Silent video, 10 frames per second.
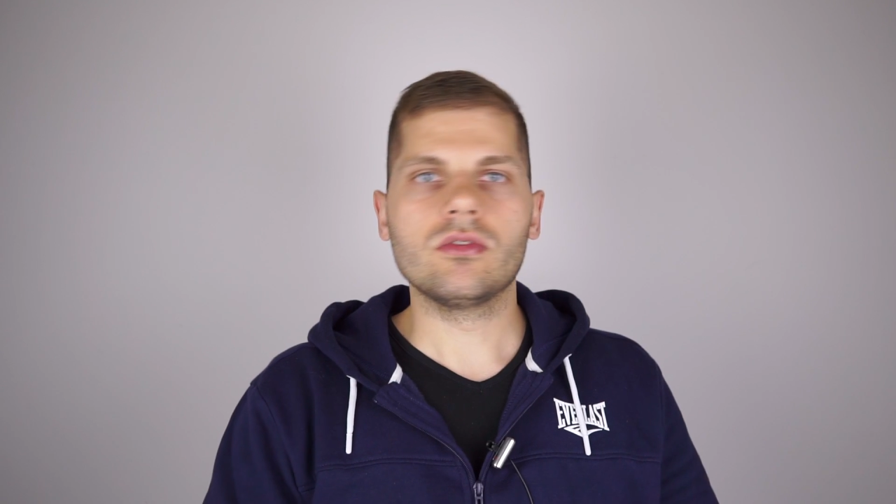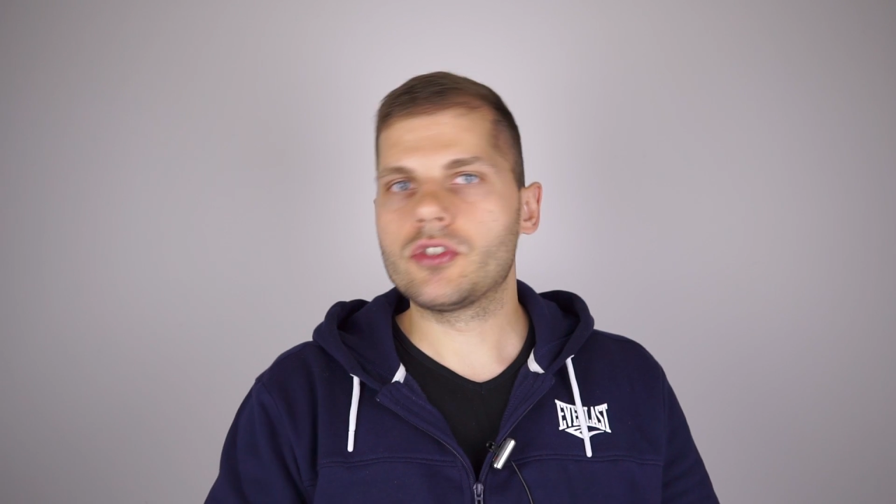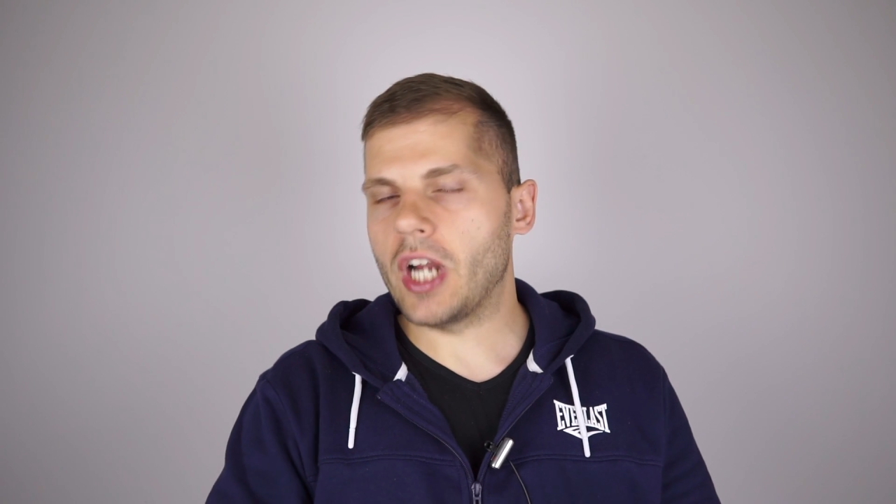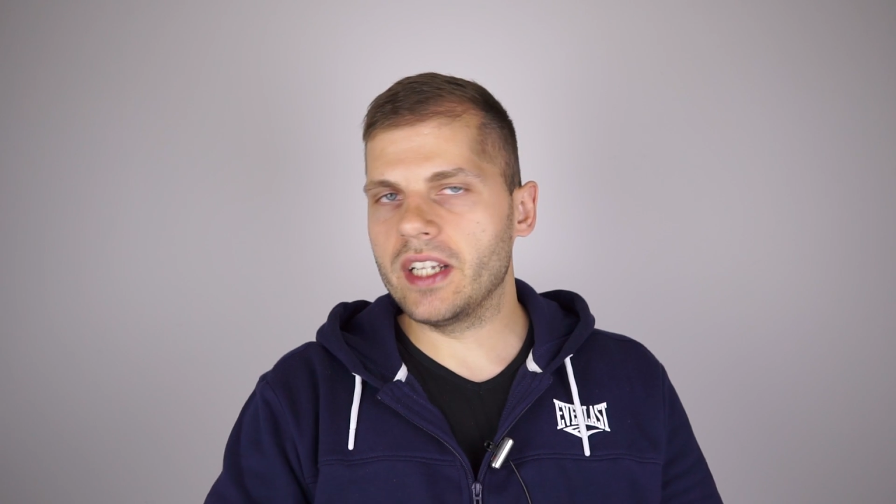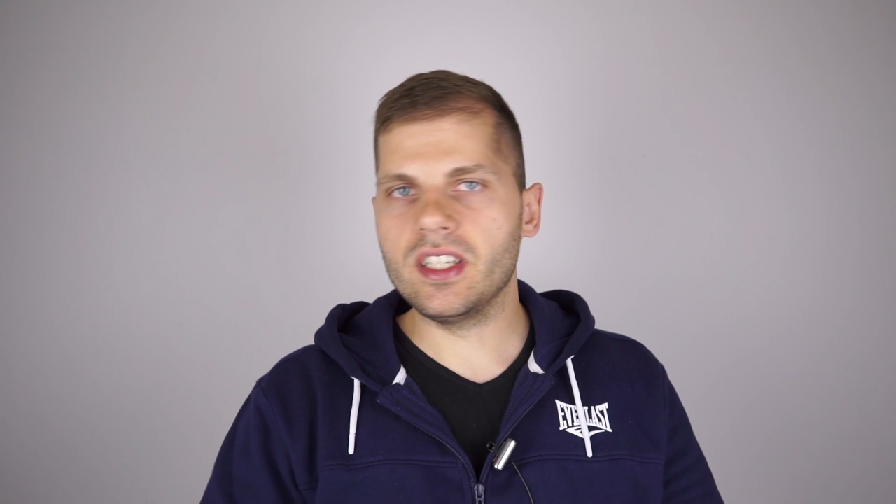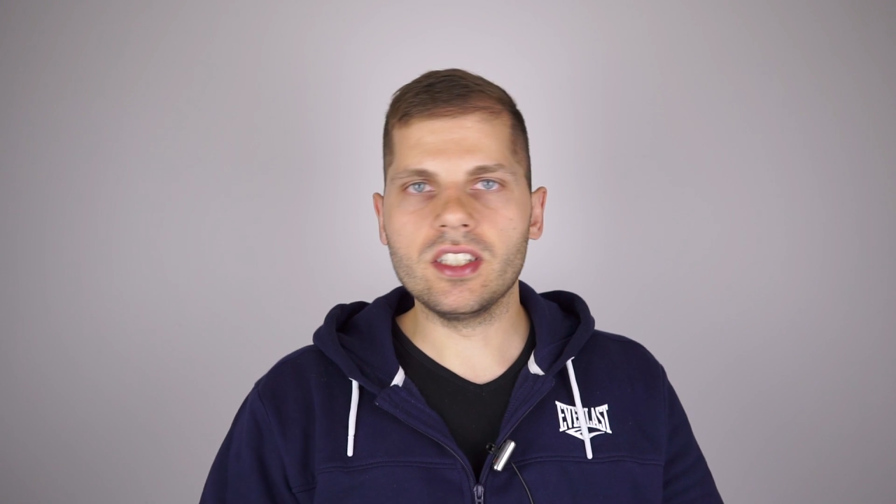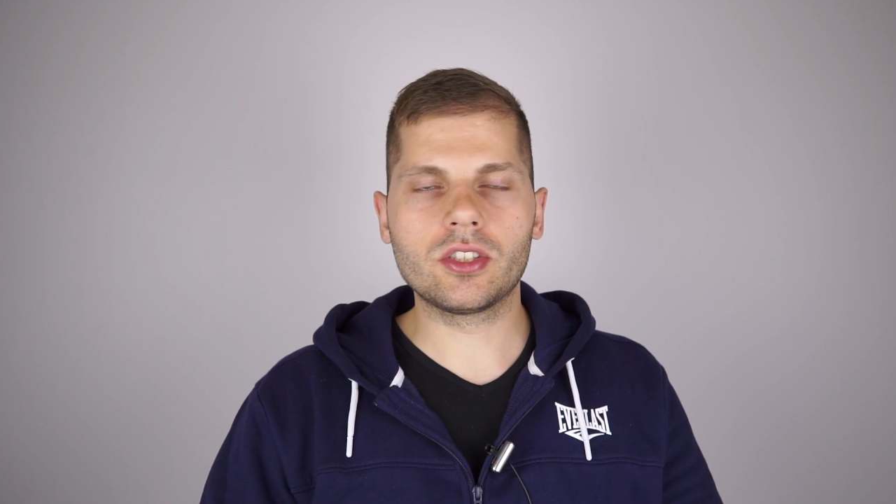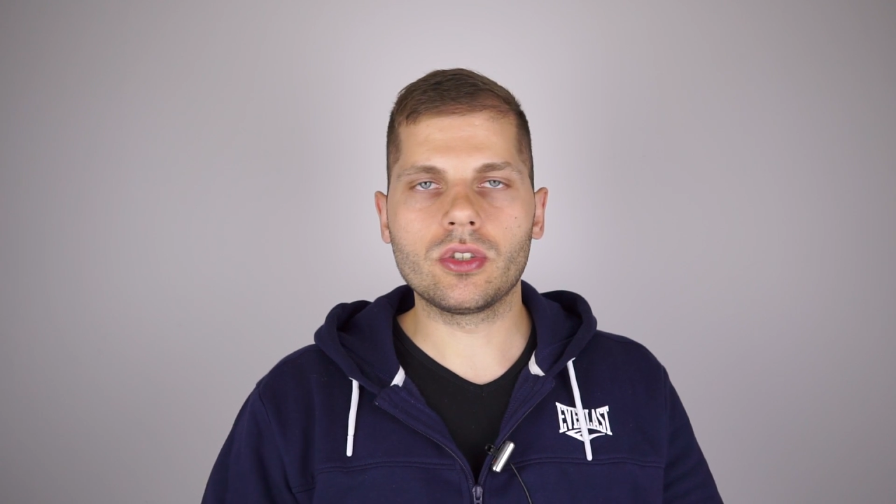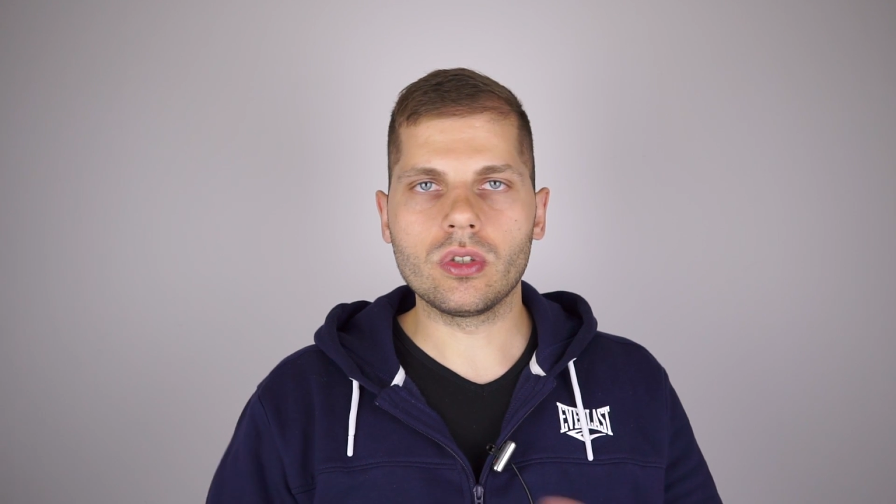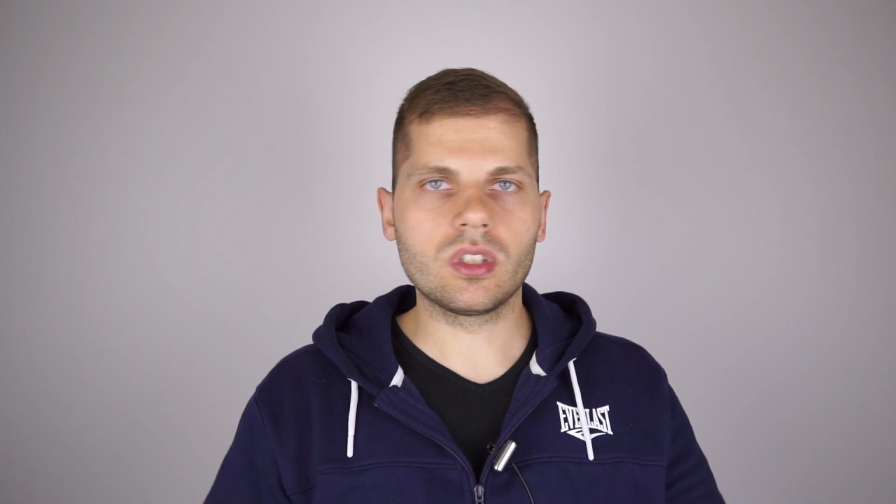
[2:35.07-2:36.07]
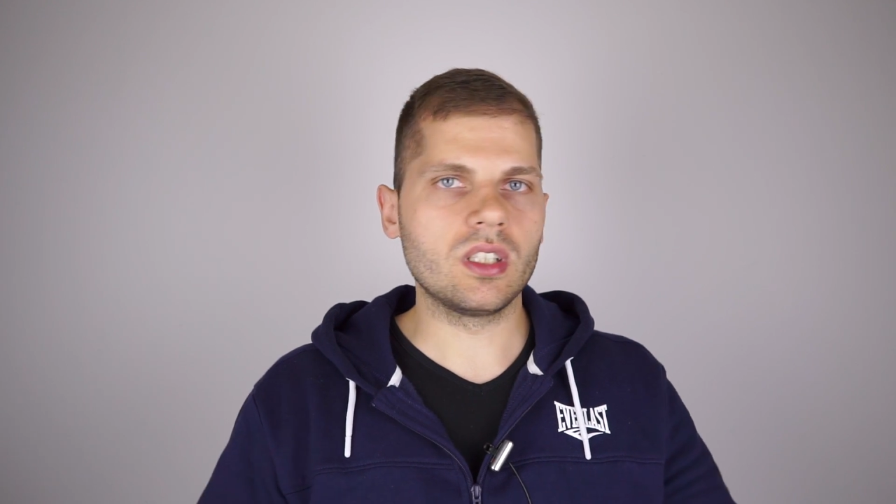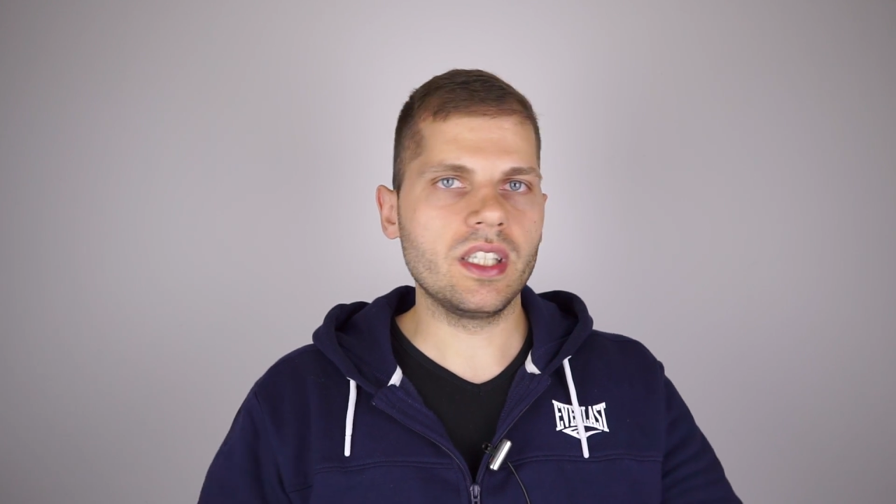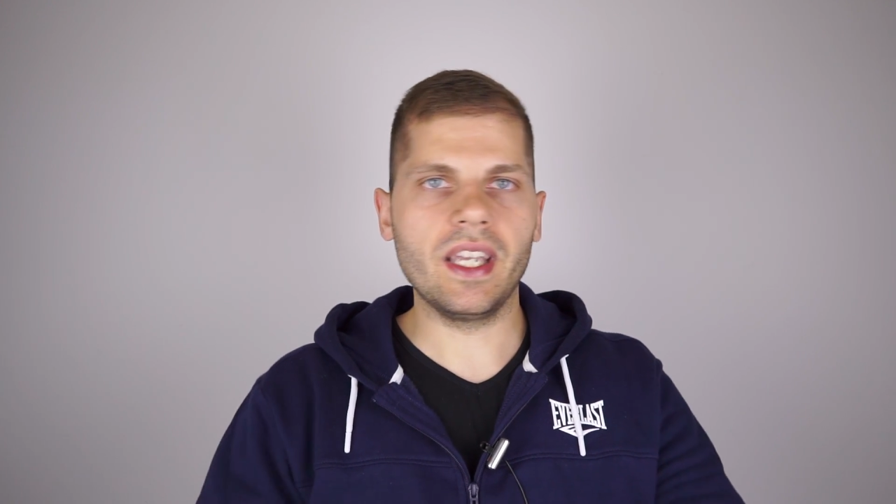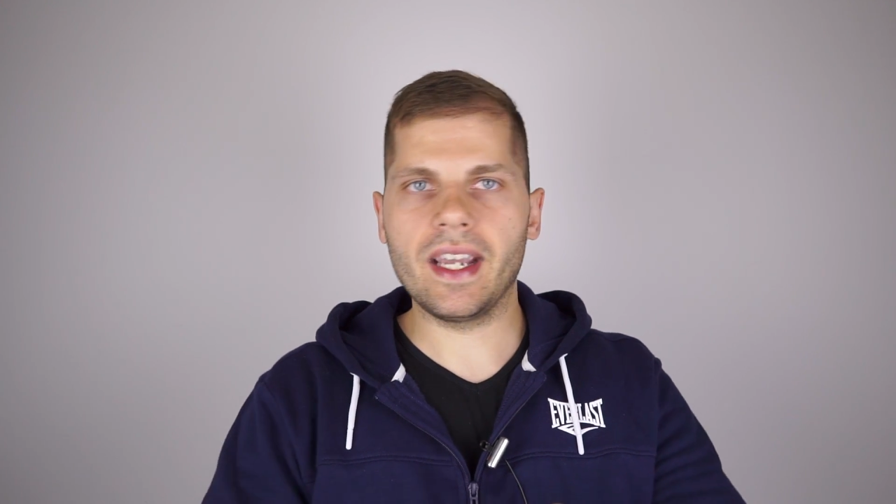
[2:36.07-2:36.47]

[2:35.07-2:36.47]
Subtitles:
Chinese totally